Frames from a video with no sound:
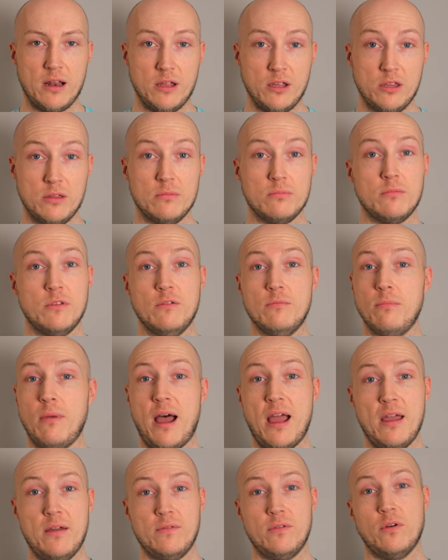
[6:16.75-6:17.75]
And you
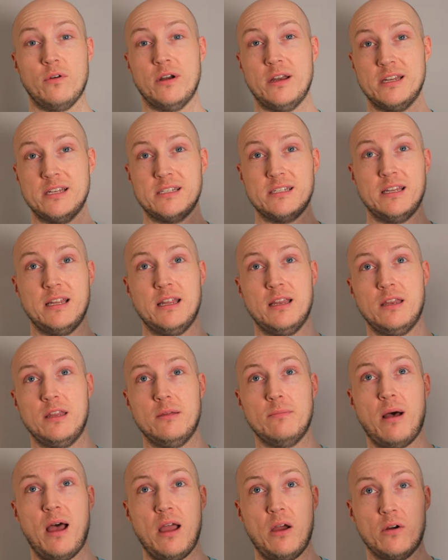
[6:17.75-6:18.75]
might have already seen,
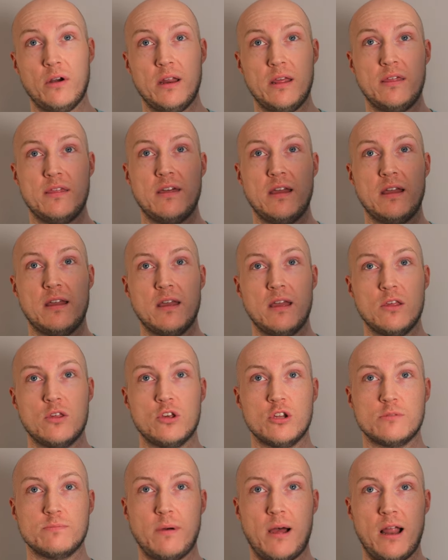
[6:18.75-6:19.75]
you might already think it
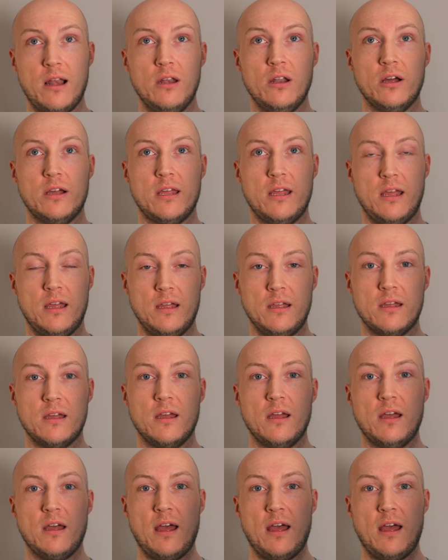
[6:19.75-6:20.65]
just by looking